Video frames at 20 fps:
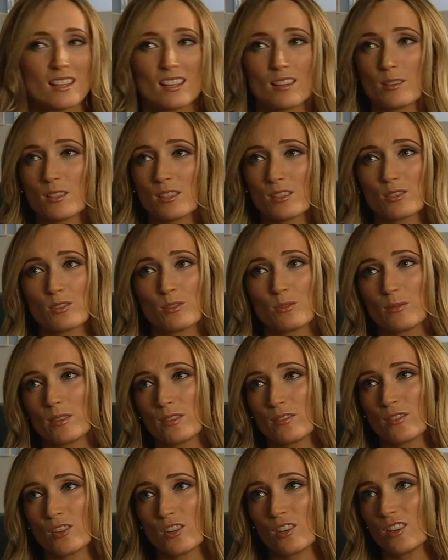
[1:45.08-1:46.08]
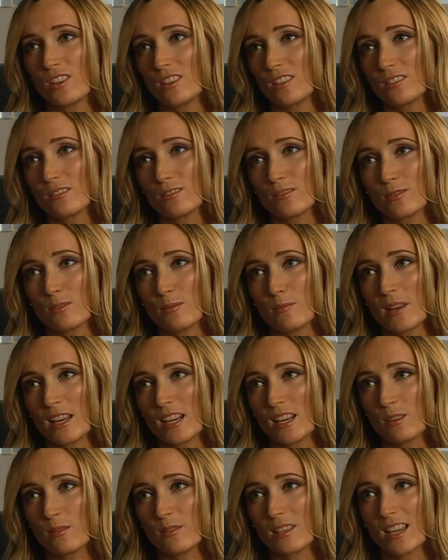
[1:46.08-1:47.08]
It's all we've got. For
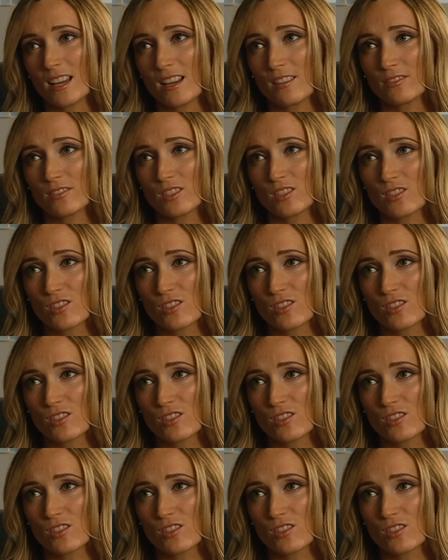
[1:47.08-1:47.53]
Maddie, we have to